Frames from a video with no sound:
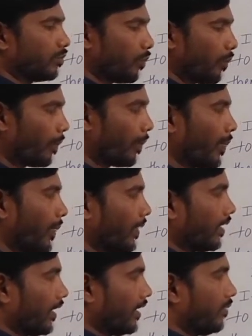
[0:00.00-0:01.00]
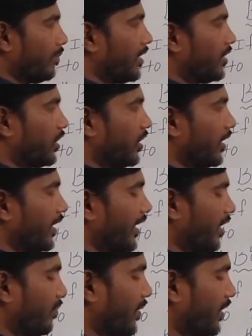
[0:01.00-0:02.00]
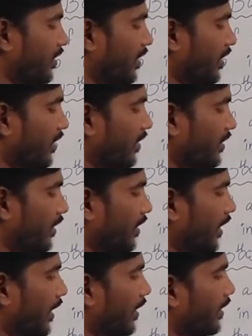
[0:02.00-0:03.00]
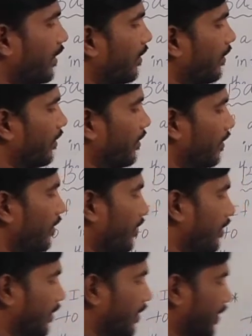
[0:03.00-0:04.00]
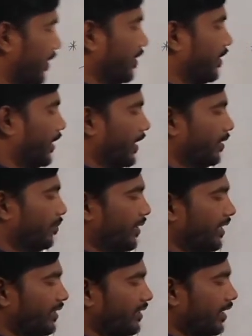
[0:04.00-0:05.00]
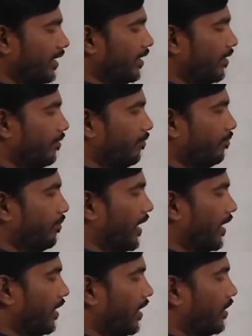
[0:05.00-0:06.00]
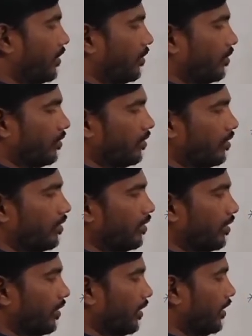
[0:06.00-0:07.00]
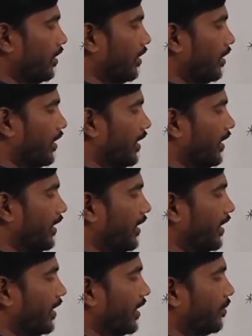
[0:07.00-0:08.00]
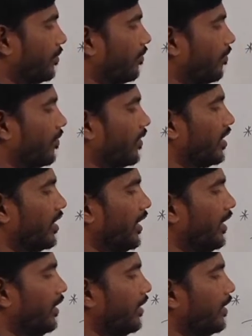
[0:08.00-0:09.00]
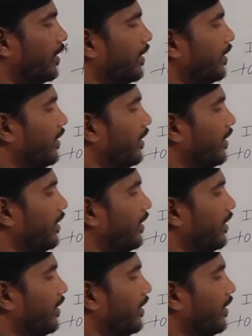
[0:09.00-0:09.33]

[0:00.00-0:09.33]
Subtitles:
And he mentioned ABC is a triangle and BC parallel to DE, he gave DE,